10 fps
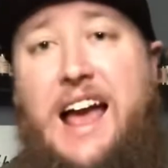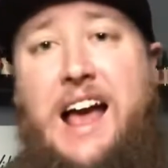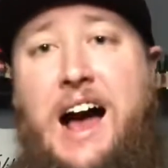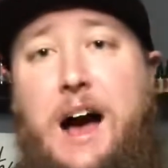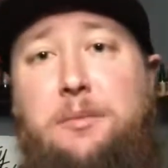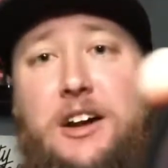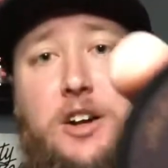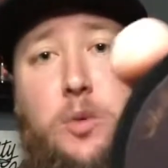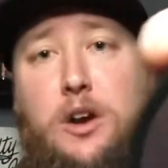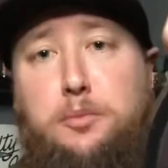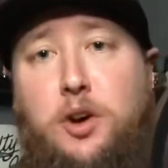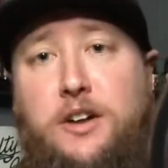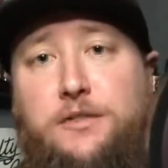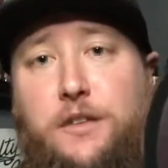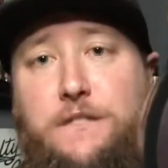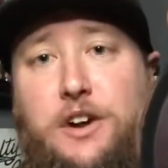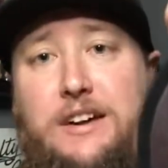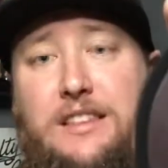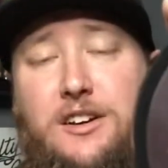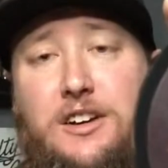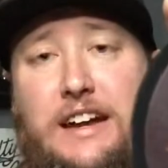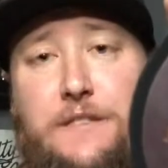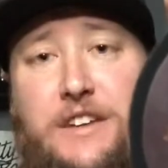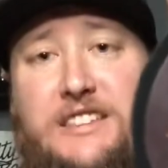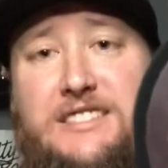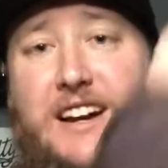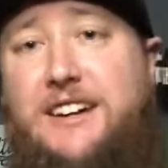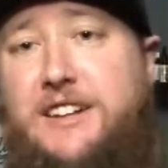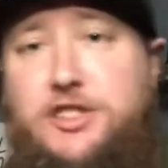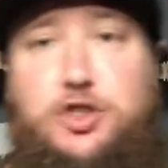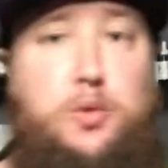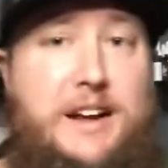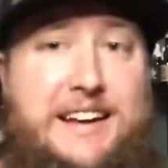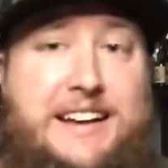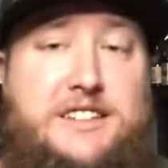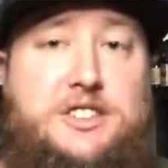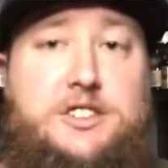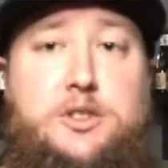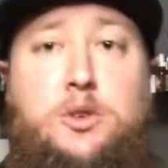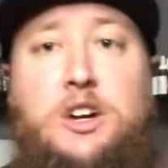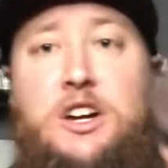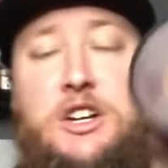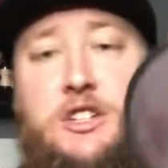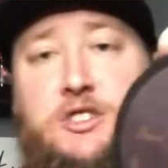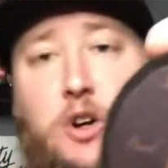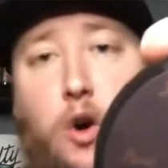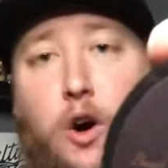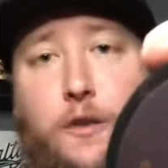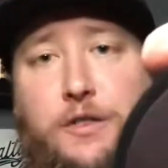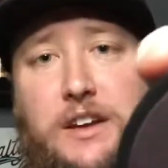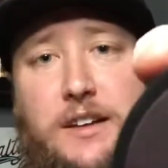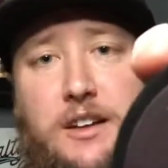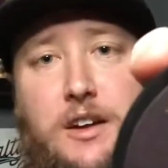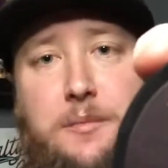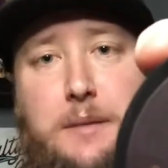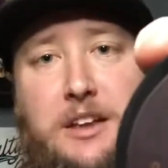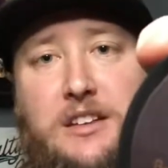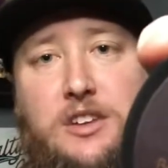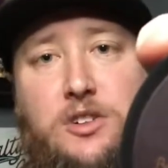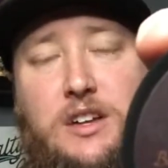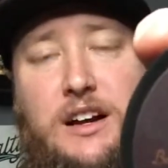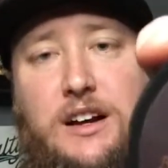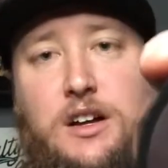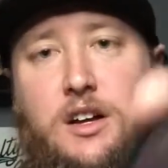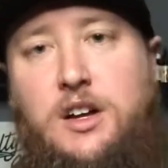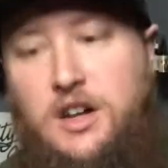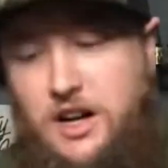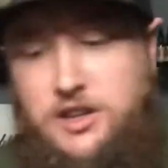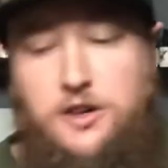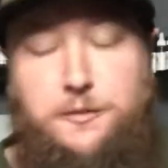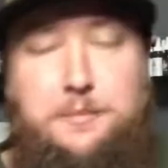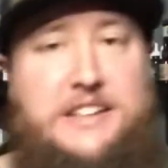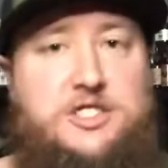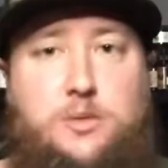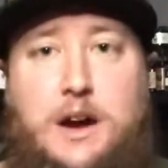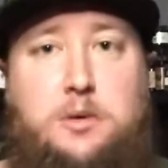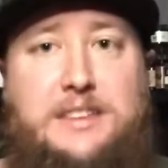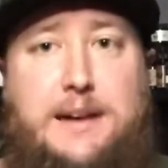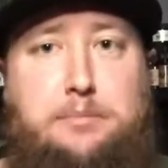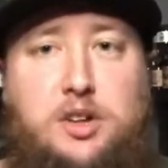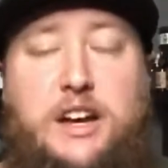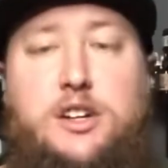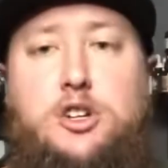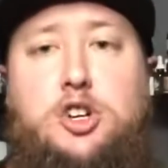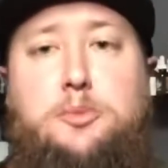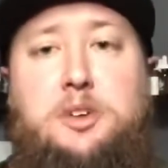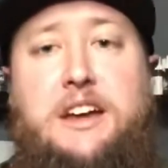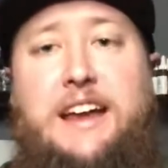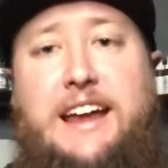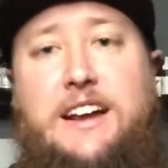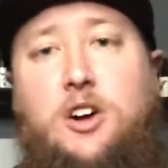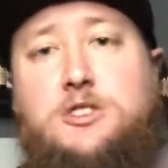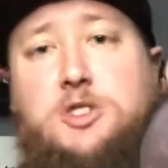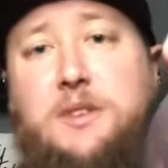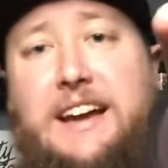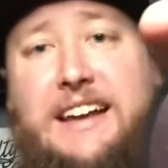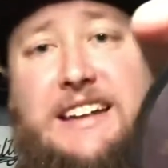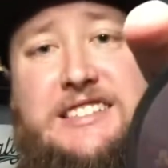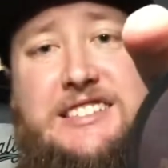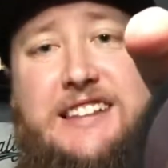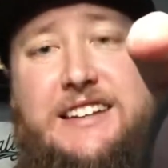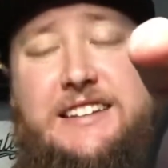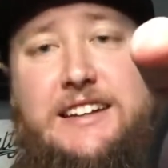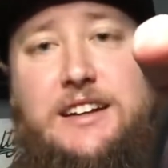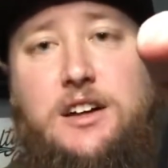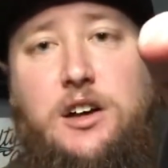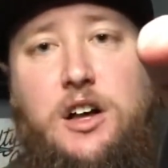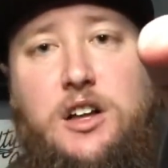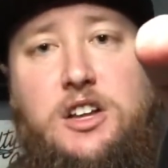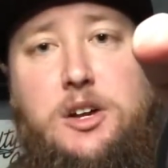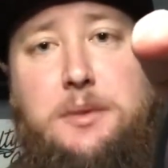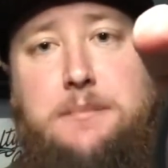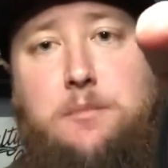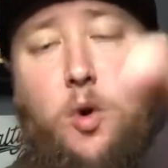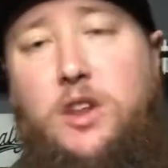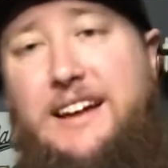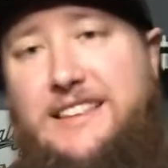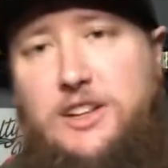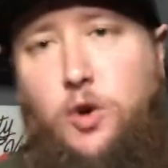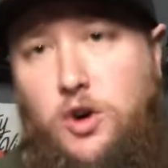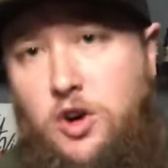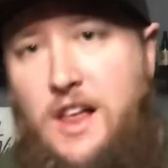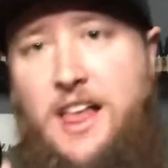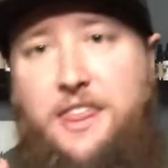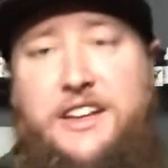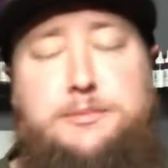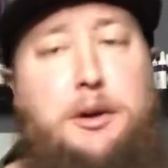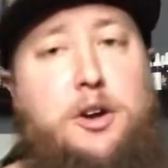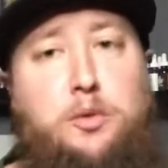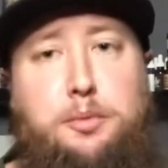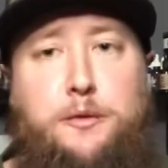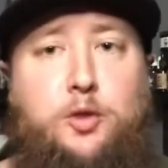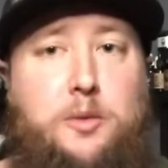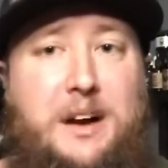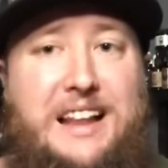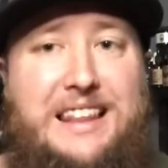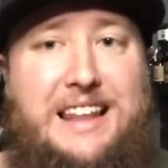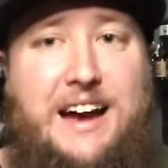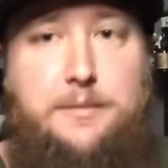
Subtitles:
I'm not going to wear a product for very long if it's not going to do what I need it to do. So hopefully, you know, maybe a little messing around with that blend a little bit and also getting it scented a little bit more like the oil, this butter will perform a lot